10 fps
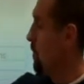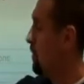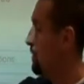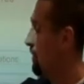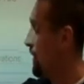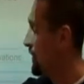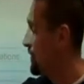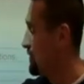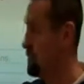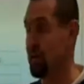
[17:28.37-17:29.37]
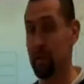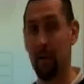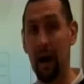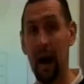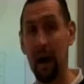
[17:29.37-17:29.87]
Well, the molecules move from a
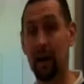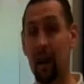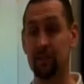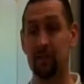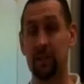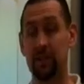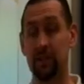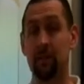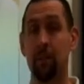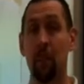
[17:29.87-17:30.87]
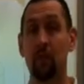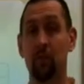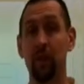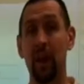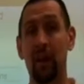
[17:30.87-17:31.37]
high concentration
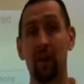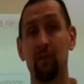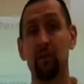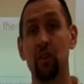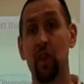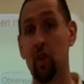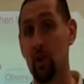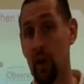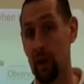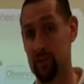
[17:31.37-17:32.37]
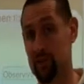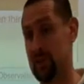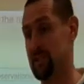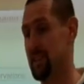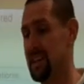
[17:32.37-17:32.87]
to an area of low
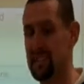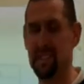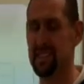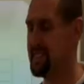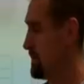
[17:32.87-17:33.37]
concentration. That's just